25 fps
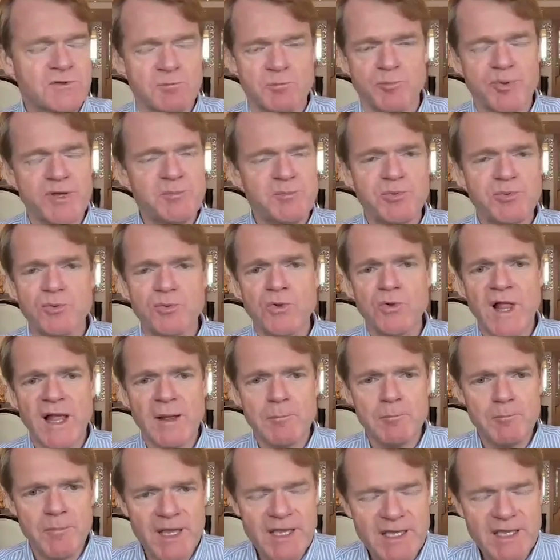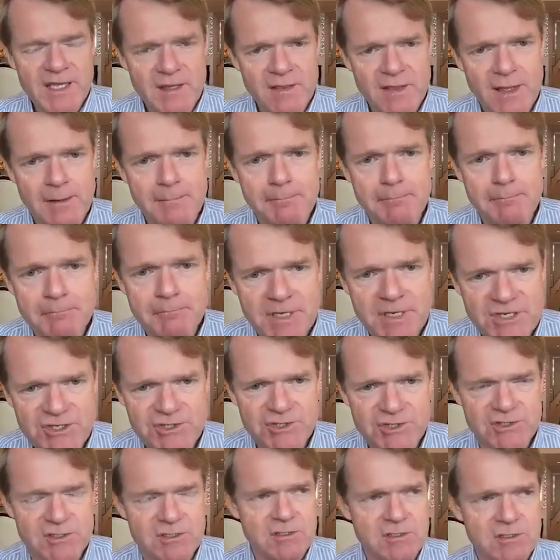people make it their
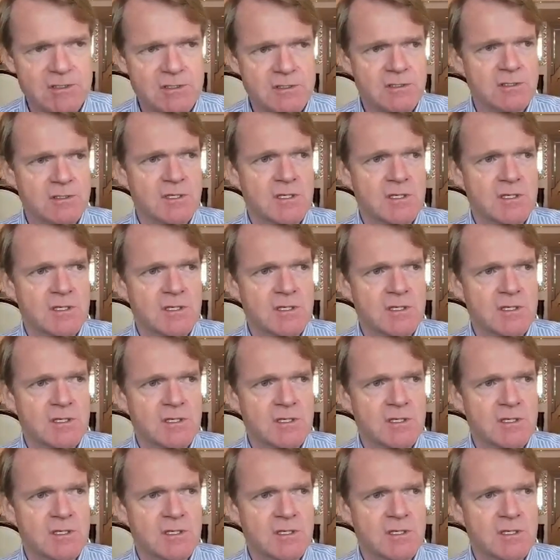mission